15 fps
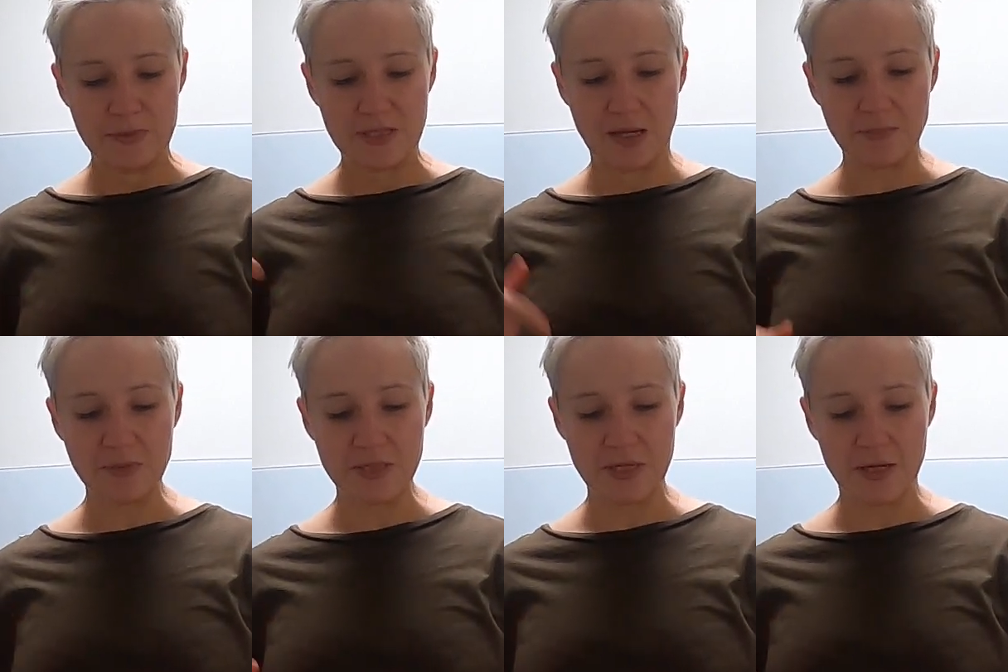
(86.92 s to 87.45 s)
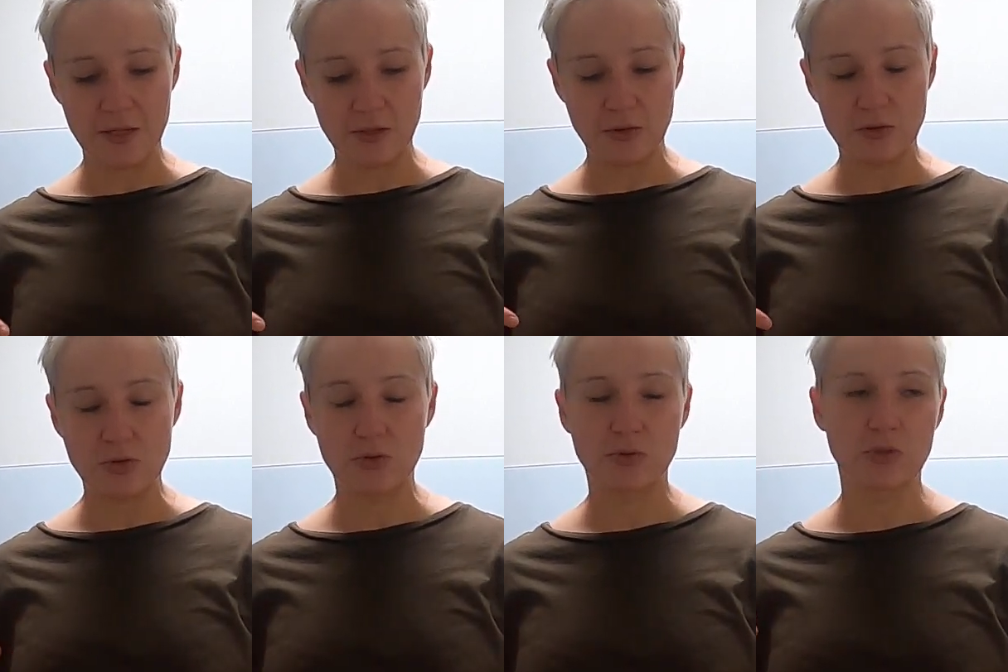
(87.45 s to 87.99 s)
some say
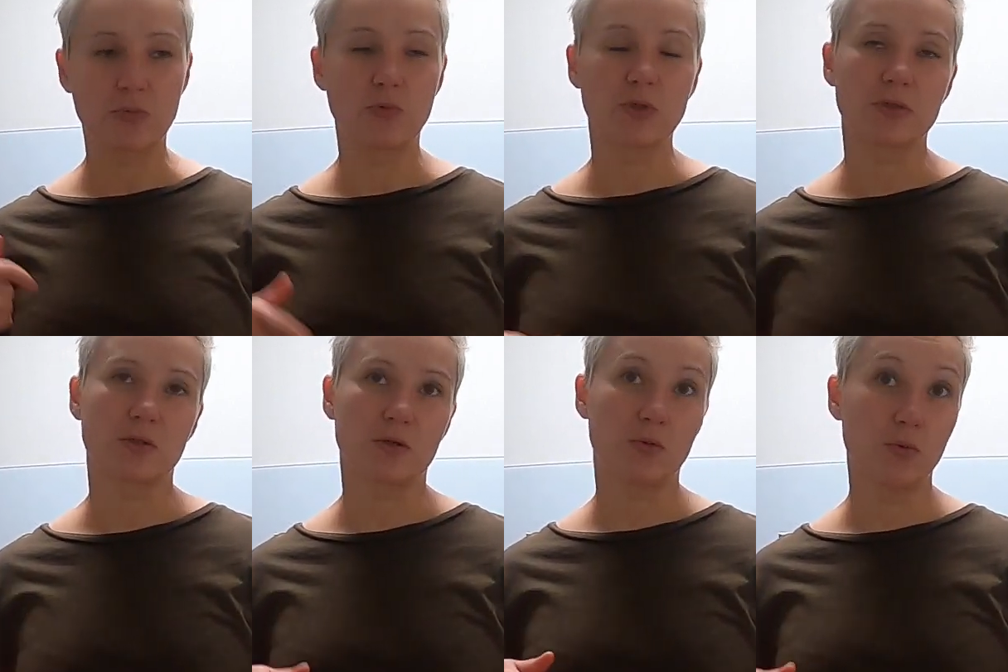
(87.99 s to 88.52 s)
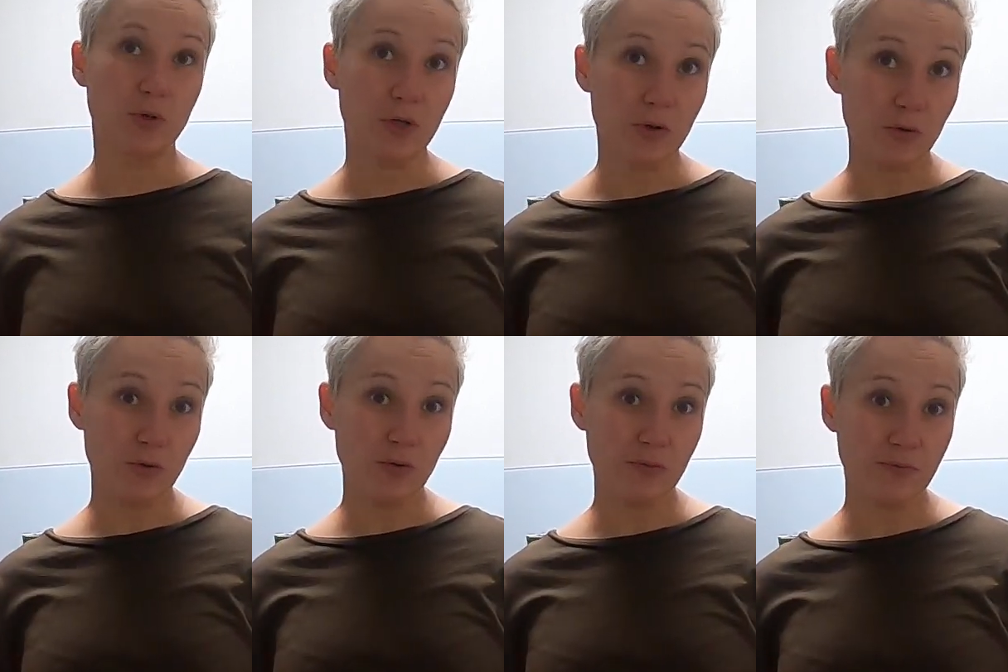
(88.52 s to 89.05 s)
you do only 1/4
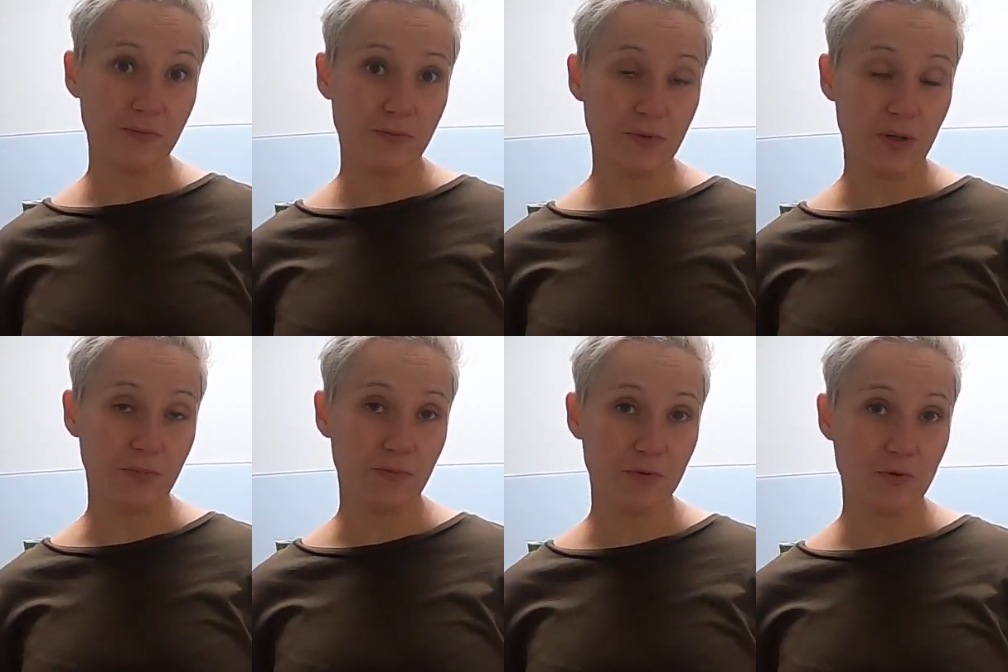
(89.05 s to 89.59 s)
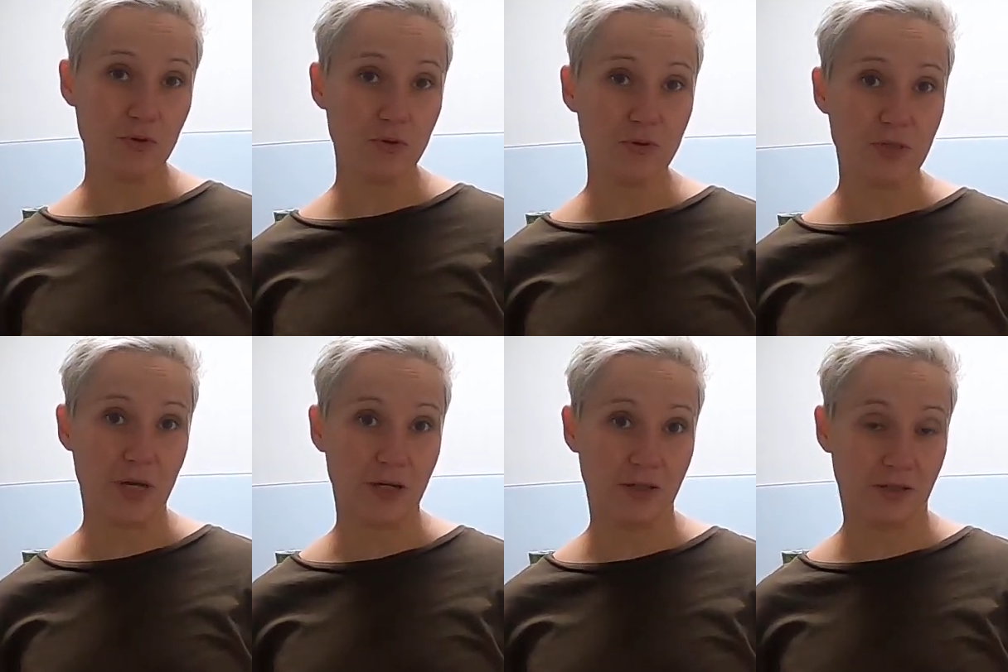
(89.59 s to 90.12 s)
of grapefruit
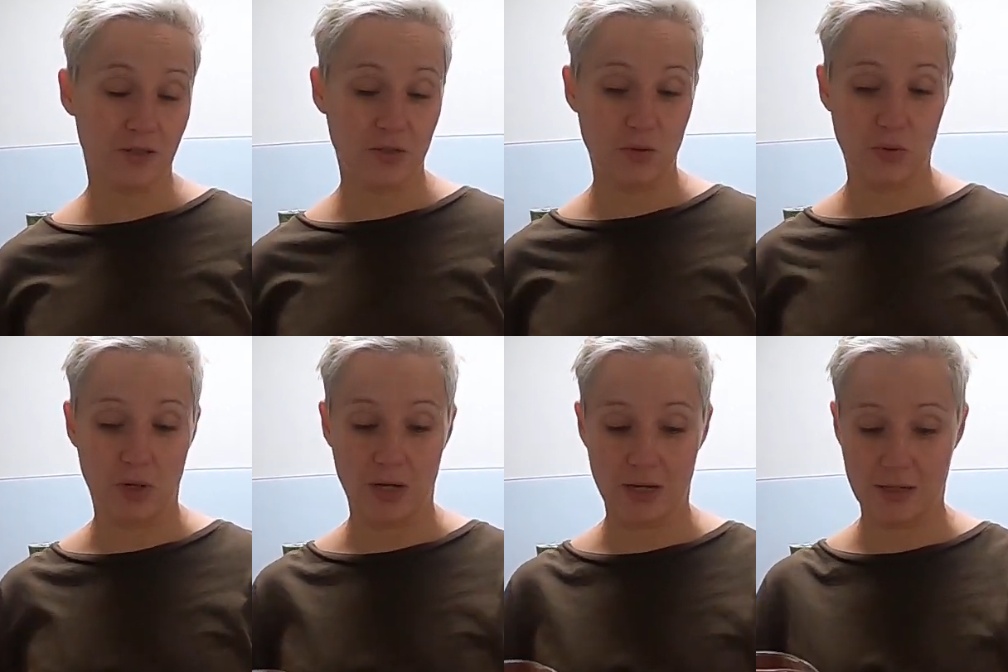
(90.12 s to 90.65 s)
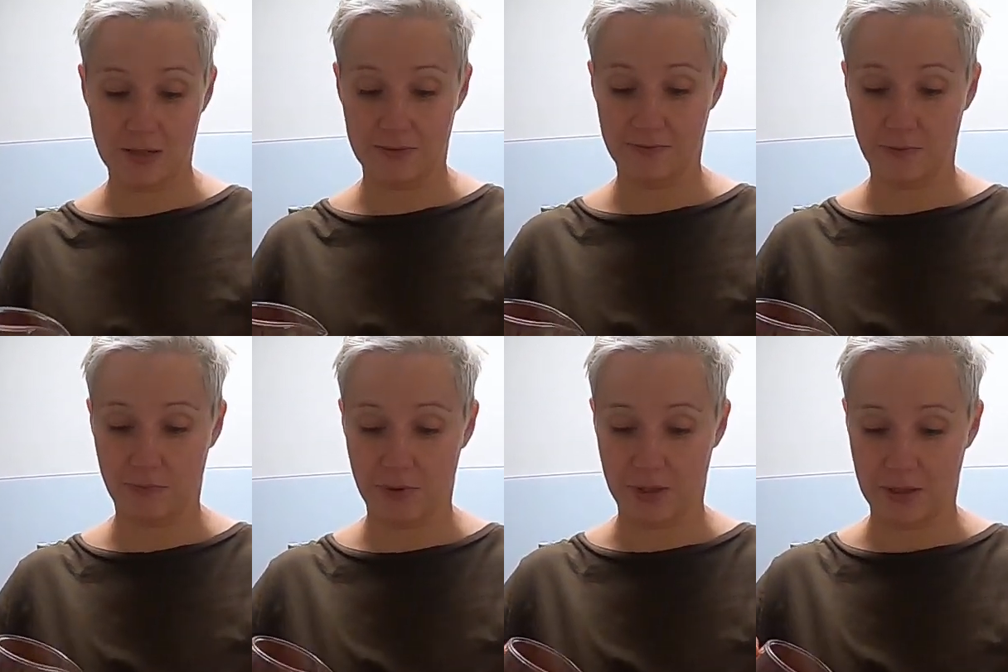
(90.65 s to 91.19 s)
juice. I'm gonna do
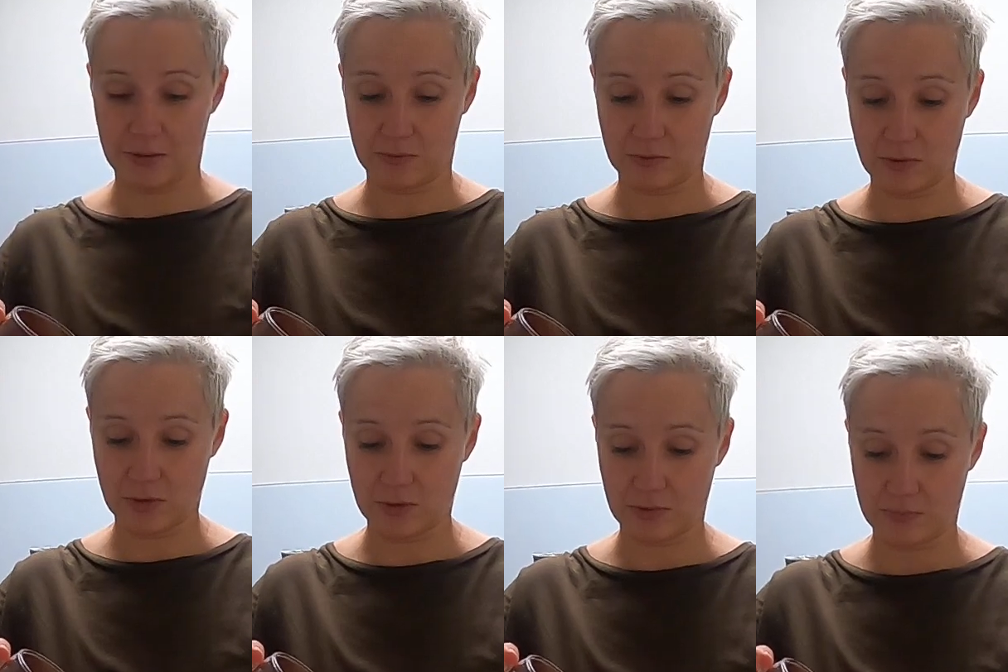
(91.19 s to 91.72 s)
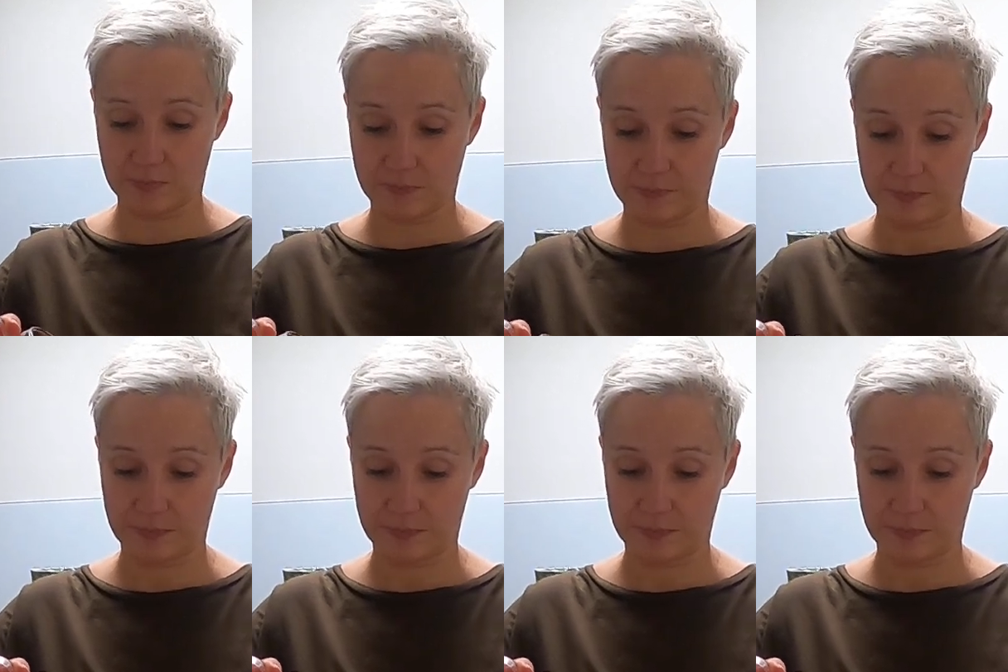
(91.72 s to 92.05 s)
1/2 of the ounce.